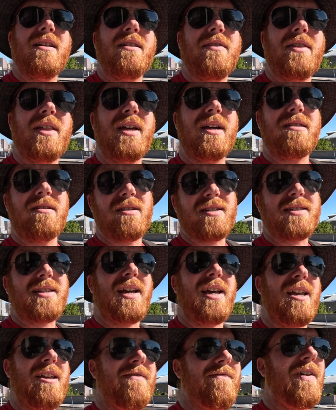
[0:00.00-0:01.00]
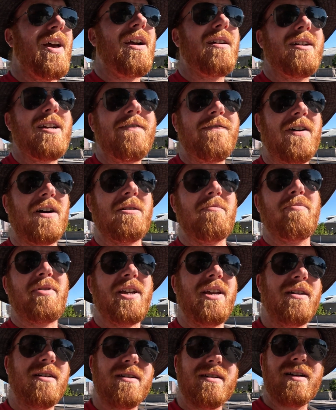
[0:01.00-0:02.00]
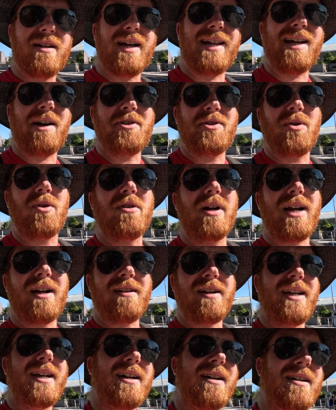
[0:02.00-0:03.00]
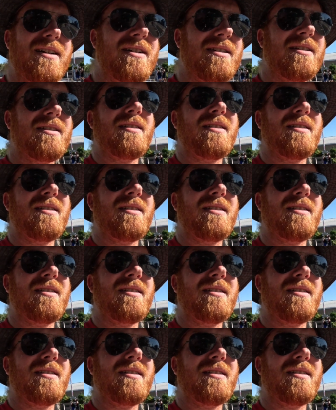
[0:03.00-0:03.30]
There's a very fun pier and outdoor area.